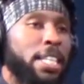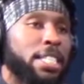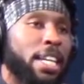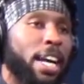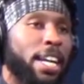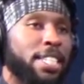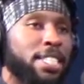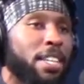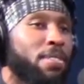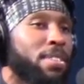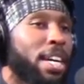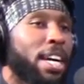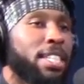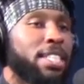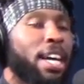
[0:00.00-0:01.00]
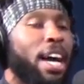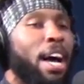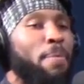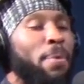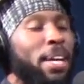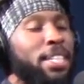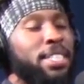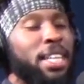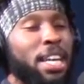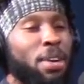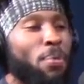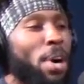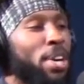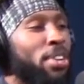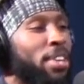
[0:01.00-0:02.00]
like sometimes I'm like, dang,
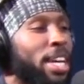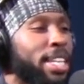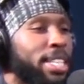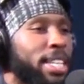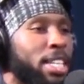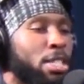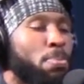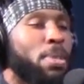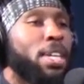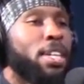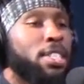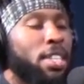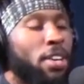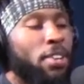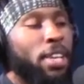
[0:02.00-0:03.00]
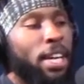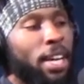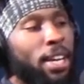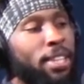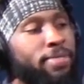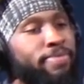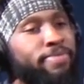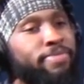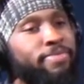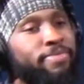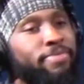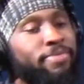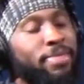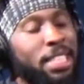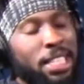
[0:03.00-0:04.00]
why you like this? But now it's like, okay,
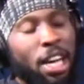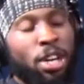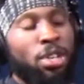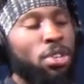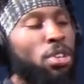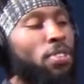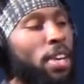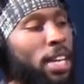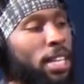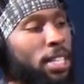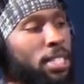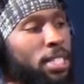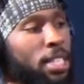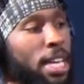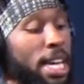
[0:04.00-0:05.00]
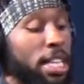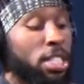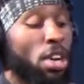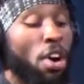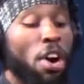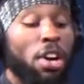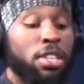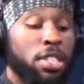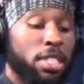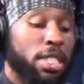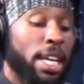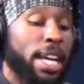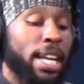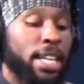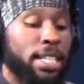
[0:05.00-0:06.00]
this is how you were raised. Yeah. And it's hard to
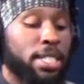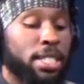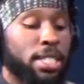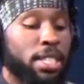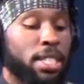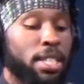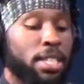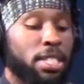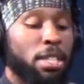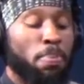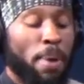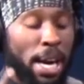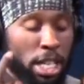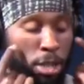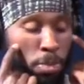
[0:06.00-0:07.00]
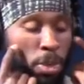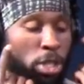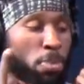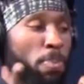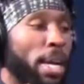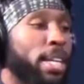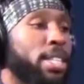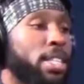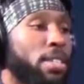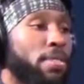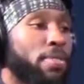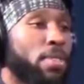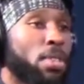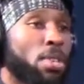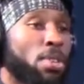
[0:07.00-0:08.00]
change somebody's perspective
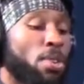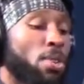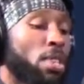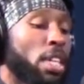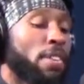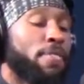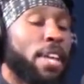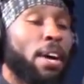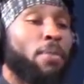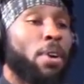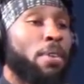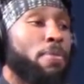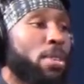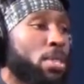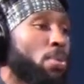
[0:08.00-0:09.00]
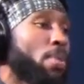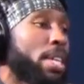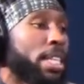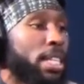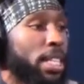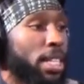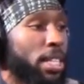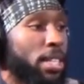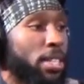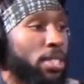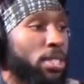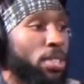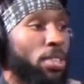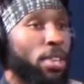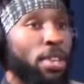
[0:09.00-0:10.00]
who lived that way for 20 years
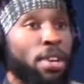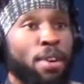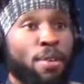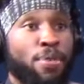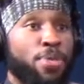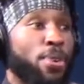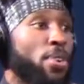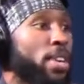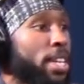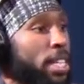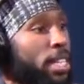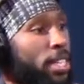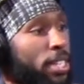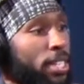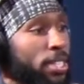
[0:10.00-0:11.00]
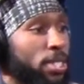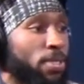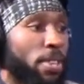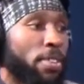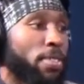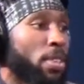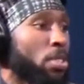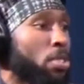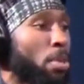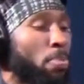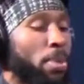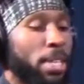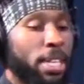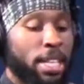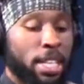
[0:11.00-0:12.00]
or 30 years or whatever case may
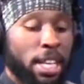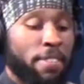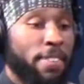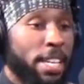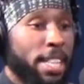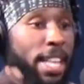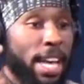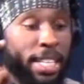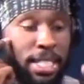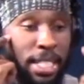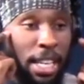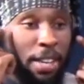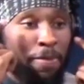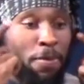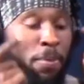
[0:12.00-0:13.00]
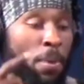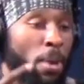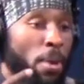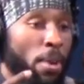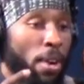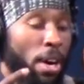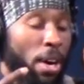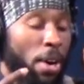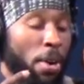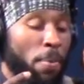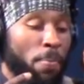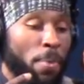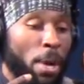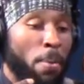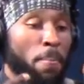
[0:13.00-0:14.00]
be, living in that same
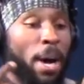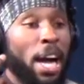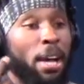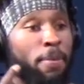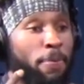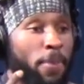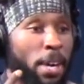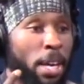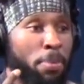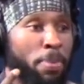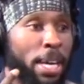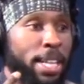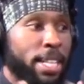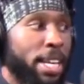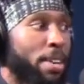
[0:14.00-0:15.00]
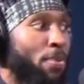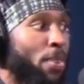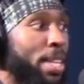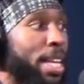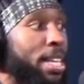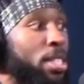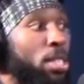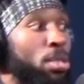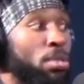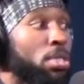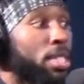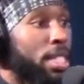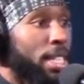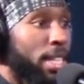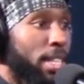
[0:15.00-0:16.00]
mind frame. And then when they do
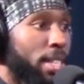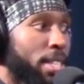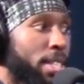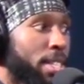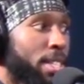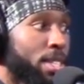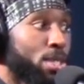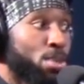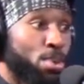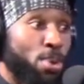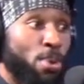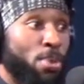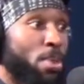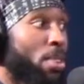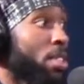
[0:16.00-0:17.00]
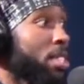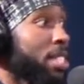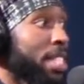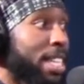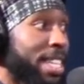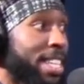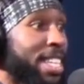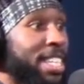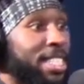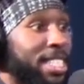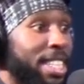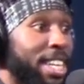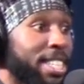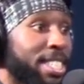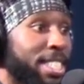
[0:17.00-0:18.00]
see truth or see
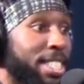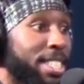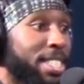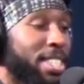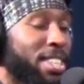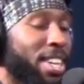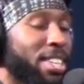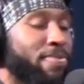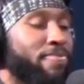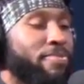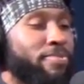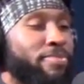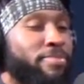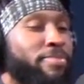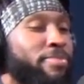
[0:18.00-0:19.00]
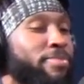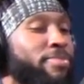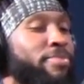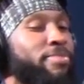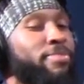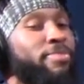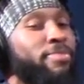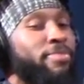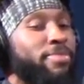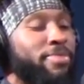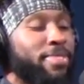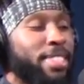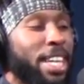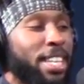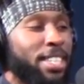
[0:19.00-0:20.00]
injustice, they're like,
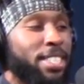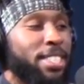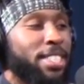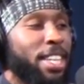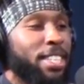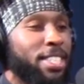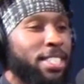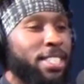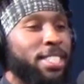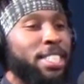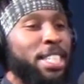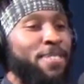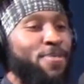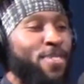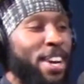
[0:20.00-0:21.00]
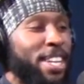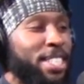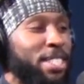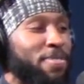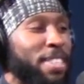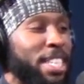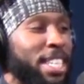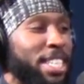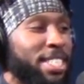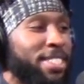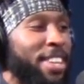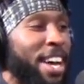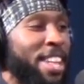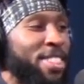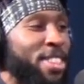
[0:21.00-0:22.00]
that doesn't seem right to me.
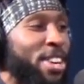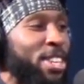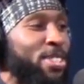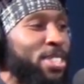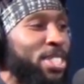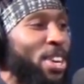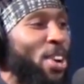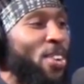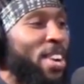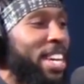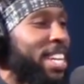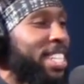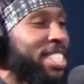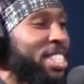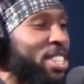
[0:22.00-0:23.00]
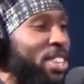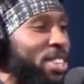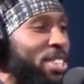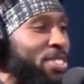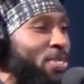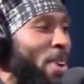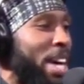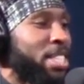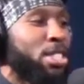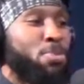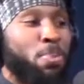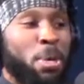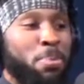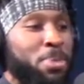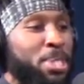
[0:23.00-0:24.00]
I thought it was always, white
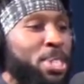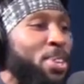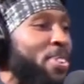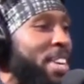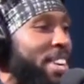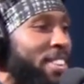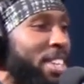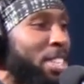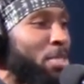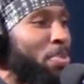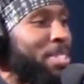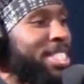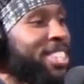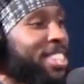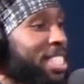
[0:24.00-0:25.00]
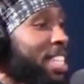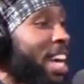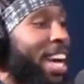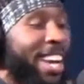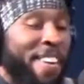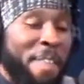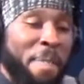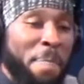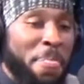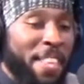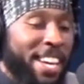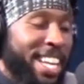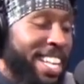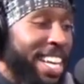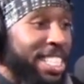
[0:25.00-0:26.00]
supremacy or whatever case may be. So it's like,
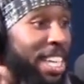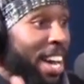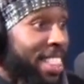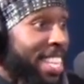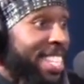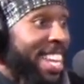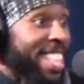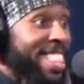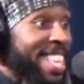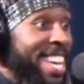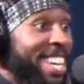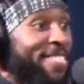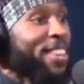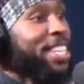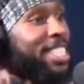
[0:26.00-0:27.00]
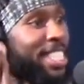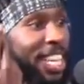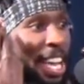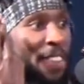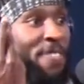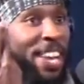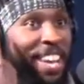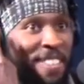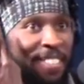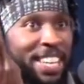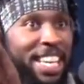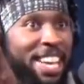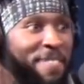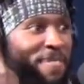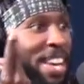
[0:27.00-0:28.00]
that's how I think they think because
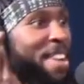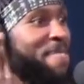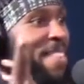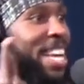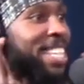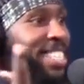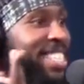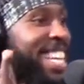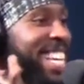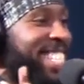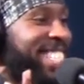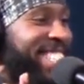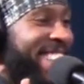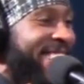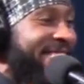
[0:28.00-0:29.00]
it makes sense to